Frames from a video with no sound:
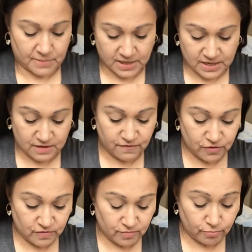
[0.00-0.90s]
And a
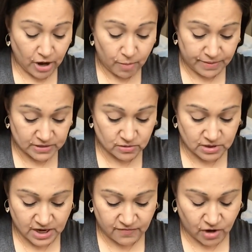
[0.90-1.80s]
few of the brow pencils
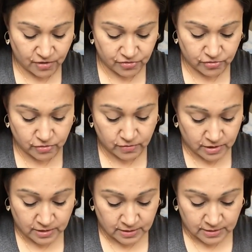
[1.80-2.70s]
that I've gone through,
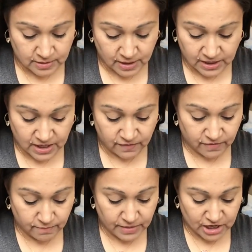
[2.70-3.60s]
again
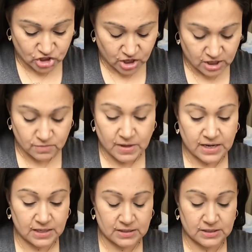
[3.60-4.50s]
from BH
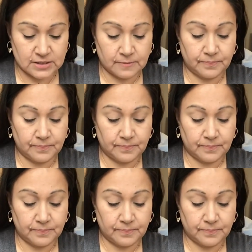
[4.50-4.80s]
Cosmetics,